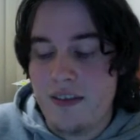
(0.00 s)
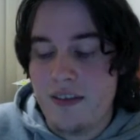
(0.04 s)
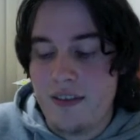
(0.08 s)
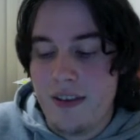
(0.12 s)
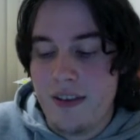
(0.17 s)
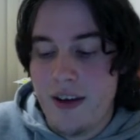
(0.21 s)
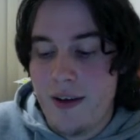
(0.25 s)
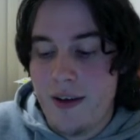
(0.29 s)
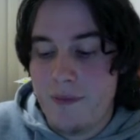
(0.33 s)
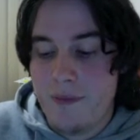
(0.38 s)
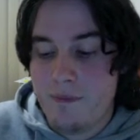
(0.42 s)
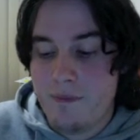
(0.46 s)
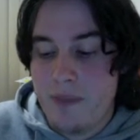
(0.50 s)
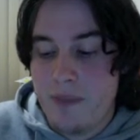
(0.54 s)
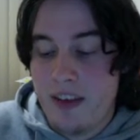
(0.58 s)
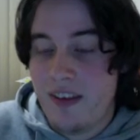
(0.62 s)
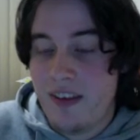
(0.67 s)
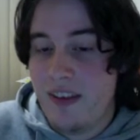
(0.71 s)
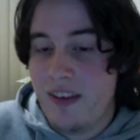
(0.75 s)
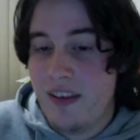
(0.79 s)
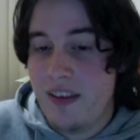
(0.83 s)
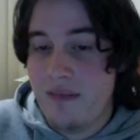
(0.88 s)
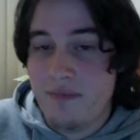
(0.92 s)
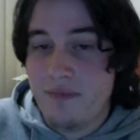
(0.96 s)
Other
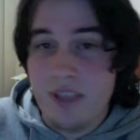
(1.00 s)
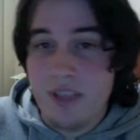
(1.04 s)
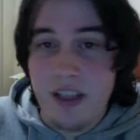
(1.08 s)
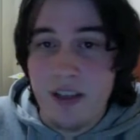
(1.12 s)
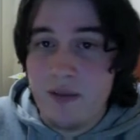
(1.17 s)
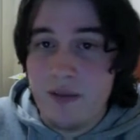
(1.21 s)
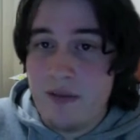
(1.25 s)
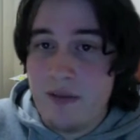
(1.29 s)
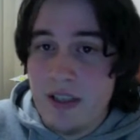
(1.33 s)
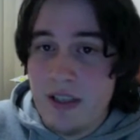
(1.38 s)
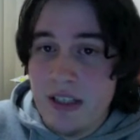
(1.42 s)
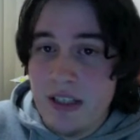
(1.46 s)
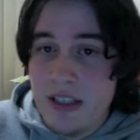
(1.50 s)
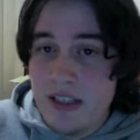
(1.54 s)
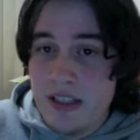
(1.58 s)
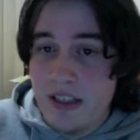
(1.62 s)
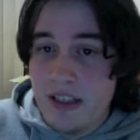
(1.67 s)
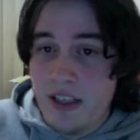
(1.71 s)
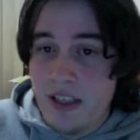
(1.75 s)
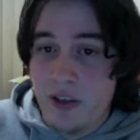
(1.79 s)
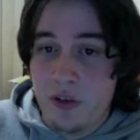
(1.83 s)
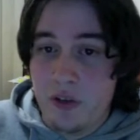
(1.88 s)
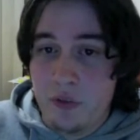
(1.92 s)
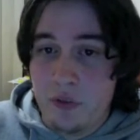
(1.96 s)
than,
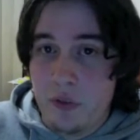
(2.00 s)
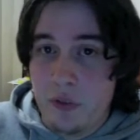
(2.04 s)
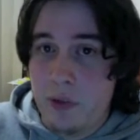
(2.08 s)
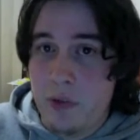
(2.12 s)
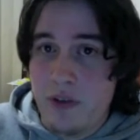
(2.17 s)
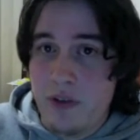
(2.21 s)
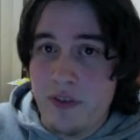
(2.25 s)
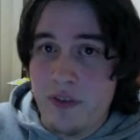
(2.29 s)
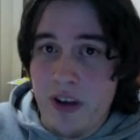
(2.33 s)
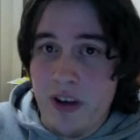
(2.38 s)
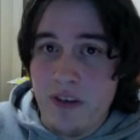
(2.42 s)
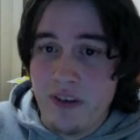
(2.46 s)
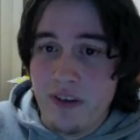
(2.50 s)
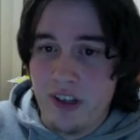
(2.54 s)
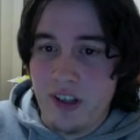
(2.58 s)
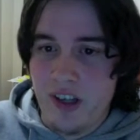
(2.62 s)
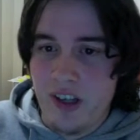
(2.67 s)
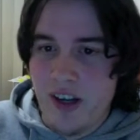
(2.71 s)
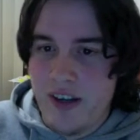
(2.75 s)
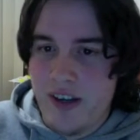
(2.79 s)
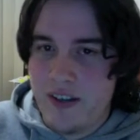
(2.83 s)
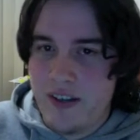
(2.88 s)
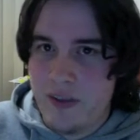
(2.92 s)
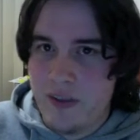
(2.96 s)
he was one of my favorite
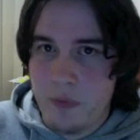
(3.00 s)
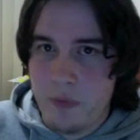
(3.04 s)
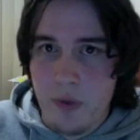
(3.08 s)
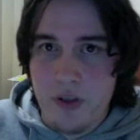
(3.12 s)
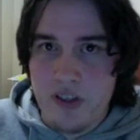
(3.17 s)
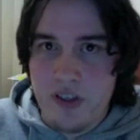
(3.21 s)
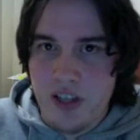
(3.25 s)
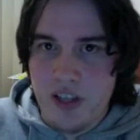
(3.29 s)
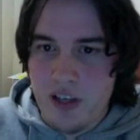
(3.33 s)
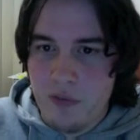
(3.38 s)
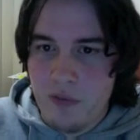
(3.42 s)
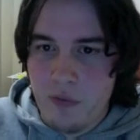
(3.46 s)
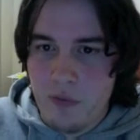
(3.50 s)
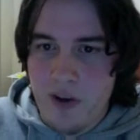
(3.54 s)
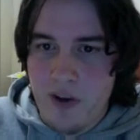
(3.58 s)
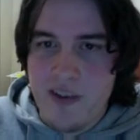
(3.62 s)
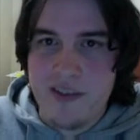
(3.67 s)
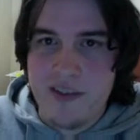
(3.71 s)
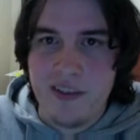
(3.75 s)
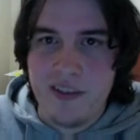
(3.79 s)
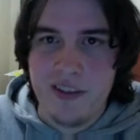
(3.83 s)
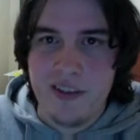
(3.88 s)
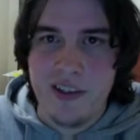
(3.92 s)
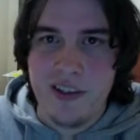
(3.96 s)
guys to watch in
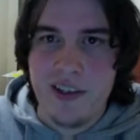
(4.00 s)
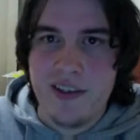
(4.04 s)
wrestling,